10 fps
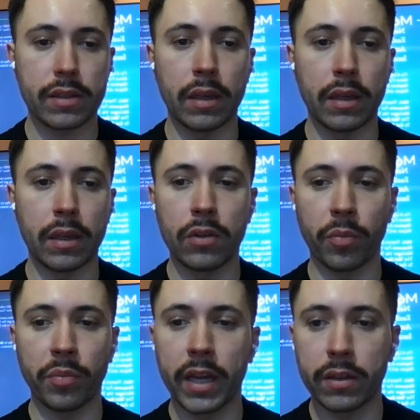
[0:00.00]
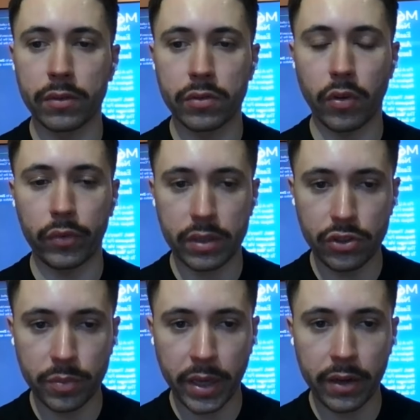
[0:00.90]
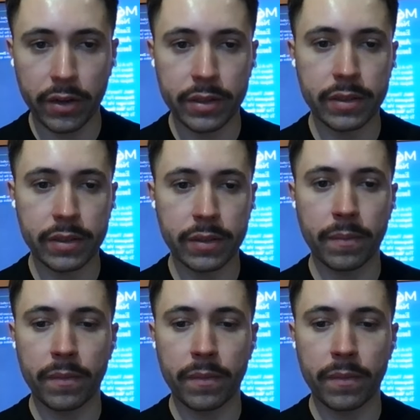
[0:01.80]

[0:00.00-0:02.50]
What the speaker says: the job titles of decision makers.